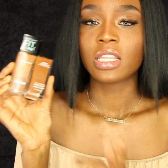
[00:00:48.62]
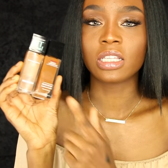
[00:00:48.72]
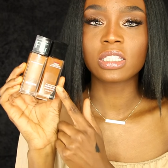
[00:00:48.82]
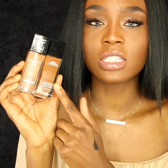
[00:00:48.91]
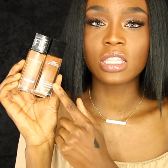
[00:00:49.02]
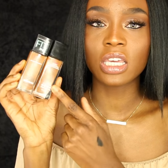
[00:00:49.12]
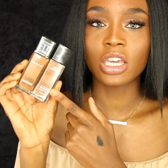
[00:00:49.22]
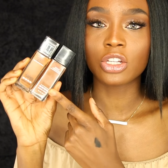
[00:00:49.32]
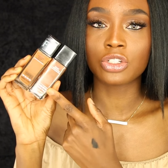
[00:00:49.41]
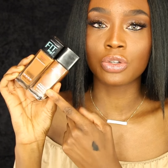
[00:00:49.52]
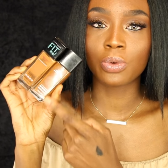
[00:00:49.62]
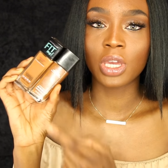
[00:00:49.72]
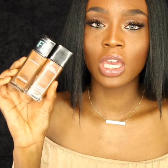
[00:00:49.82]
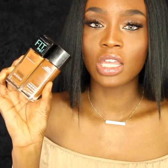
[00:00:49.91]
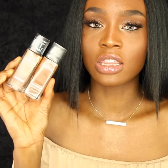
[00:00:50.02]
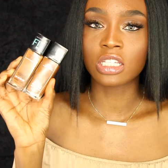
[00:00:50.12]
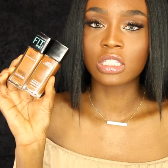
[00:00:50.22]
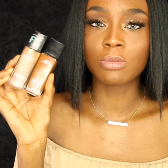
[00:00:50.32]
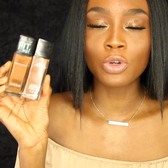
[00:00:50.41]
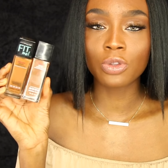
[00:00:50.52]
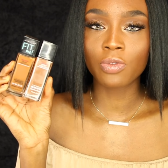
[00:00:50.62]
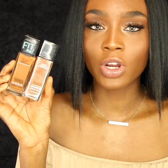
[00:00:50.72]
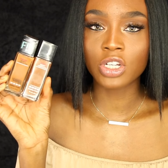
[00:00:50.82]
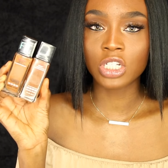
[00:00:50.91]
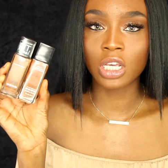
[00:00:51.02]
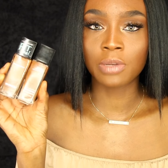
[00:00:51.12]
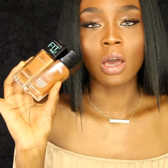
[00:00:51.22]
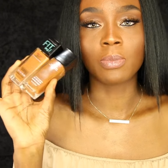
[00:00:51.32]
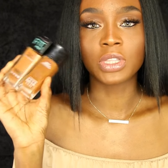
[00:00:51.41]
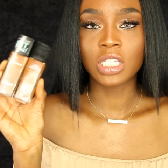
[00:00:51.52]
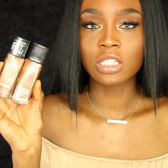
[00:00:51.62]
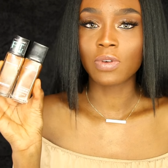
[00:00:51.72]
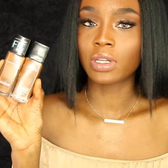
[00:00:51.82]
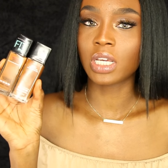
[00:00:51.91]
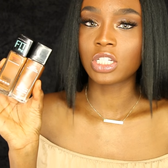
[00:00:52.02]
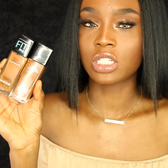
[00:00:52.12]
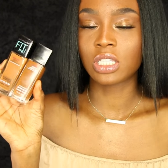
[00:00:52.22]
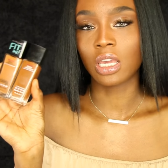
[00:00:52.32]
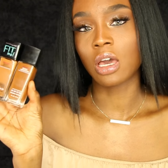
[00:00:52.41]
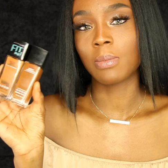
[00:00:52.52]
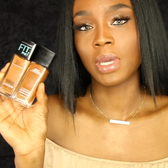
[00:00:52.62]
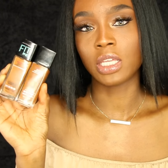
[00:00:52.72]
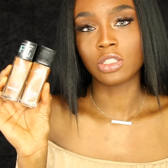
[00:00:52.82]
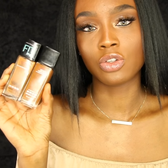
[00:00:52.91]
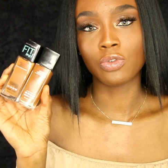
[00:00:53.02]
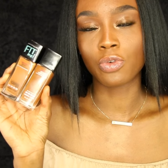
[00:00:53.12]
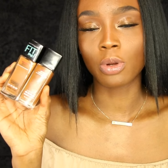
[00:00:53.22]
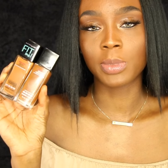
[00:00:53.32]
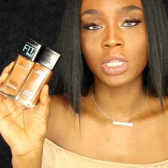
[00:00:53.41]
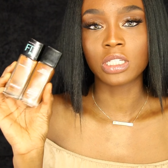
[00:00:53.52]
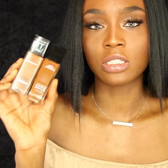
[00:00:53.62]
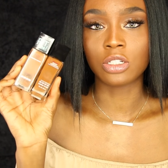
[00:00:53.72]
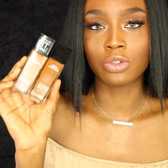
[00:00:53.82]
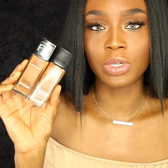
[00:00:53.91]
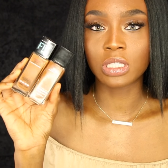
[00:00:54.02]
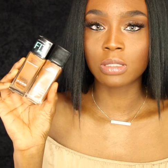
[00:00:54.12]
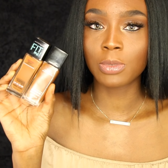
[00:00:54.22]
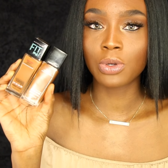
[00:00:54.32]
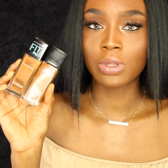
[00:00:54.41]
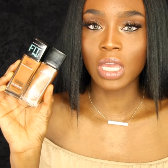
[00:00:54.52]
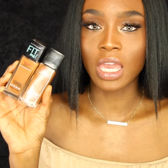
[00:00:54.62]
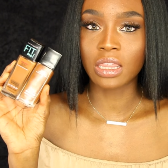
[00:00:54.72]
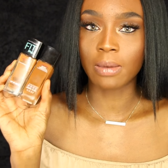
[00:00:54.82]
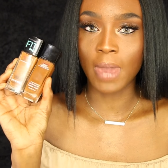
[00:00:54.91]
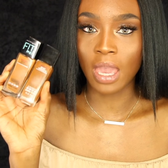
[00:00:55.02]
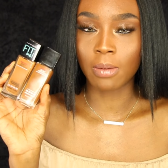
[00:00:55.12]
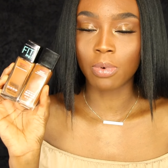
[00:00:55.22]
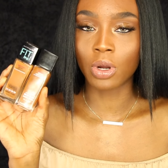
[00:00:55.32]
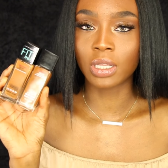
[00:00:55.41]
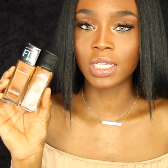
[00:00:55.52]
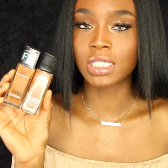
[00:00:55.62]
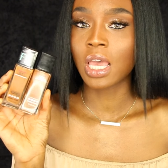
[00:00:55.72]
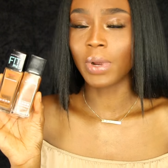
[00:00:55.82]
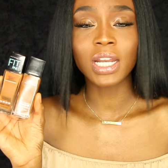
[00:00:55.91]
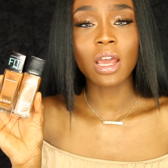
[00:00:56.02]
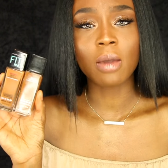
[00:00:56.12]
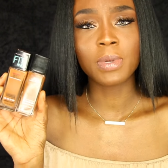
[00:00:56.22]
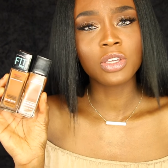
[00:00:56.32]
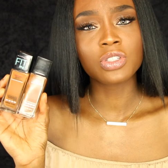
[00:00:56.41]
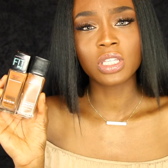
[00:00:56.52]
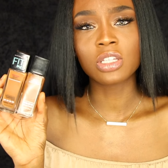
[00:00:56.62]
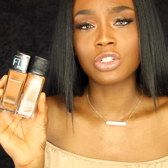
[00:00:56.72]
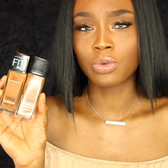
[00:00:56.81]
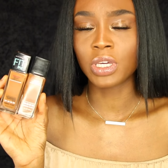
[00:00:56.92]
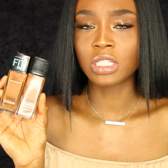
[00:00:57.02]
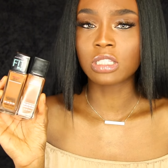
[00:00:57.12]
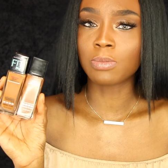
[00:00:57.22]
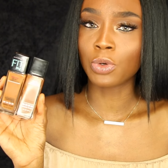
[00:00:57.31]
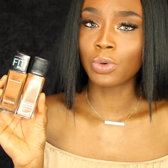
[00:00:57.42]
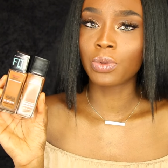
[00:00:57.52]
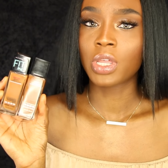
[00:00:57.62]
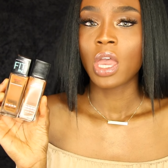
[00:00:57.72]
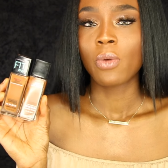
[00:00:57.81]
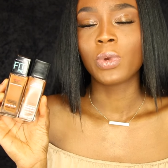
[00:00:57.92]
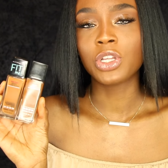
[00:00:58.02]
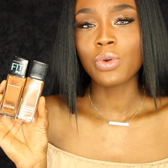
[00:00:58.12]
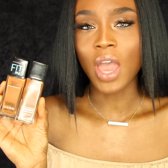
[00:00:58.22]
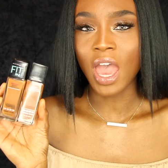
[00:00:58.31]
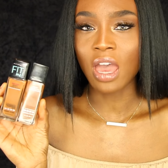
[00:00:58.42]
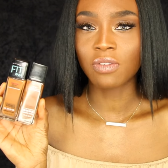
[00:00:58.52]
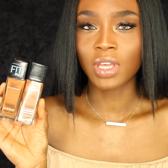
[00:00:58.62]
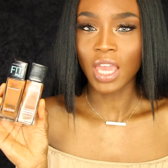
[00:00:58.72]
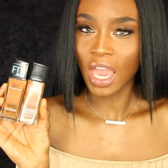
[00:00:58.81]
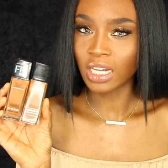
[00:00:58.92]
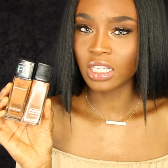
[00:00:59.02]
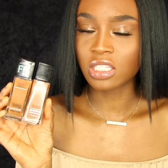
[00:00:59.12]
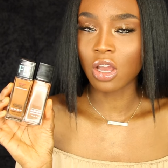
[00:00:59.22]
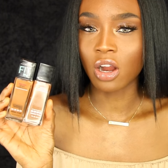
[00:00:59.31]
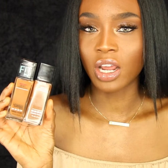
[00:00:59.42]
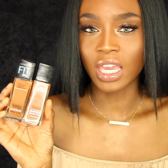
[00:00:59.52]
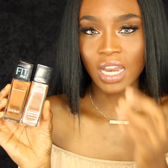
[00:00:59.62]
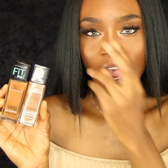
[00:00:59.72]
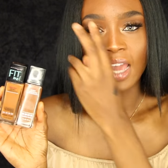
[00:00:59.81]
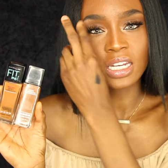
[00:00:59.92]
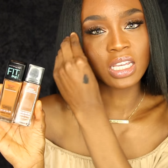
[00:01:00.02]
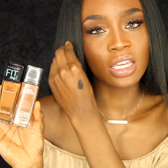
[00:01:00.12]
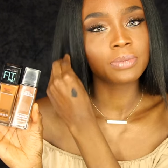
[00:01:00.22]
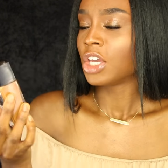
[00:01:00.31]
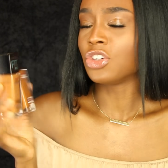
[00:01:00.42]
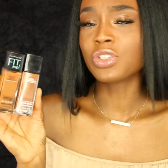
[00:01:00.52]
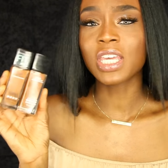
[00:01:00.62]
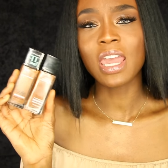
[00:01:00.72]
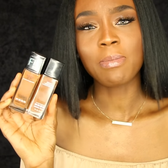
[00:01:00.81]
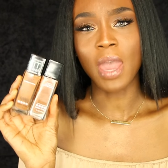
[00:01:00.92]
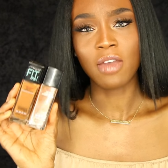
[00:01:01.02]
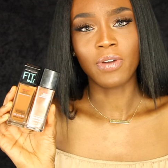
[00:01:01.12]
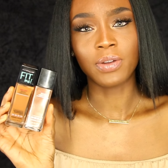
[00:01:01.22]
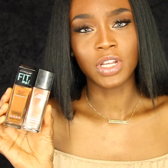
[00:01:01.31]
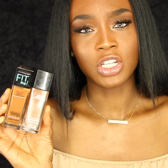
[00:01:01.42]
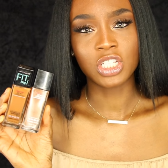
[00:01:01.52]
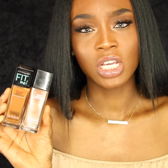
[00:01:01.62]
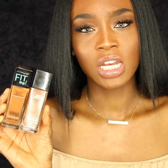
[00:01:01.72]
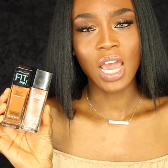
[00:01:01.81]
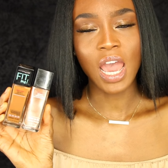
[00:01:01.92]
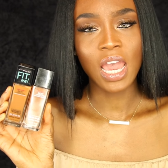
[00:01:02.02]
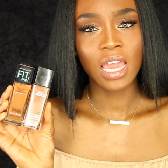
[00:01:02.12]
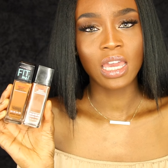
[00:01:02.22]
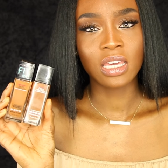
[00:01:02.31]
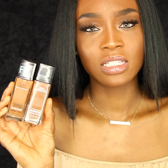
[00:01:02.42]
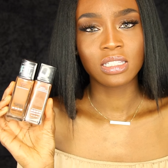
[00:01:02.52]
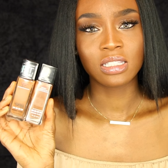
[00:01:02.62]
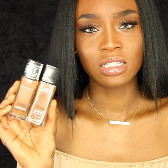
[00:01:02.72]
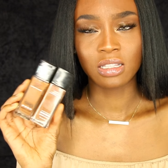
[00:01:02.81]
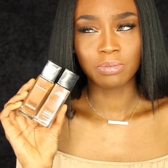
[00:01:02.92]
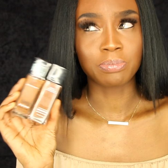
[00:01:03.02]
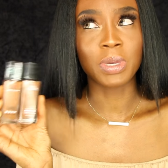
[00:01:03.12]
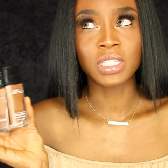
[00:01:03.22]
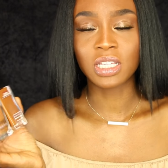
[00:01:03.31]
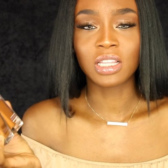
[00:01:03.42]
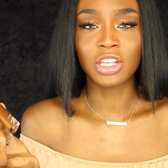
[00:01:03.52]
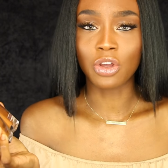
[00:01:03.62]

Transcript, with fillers: This is the dewy and the smooth version. Um, with these foundations, they come in two formulas, the dewy and smooth and the matte and poreless. Right now, I've been using the dewy and smooth. When you have like acne scarring and acne, using a matte foundation, I basically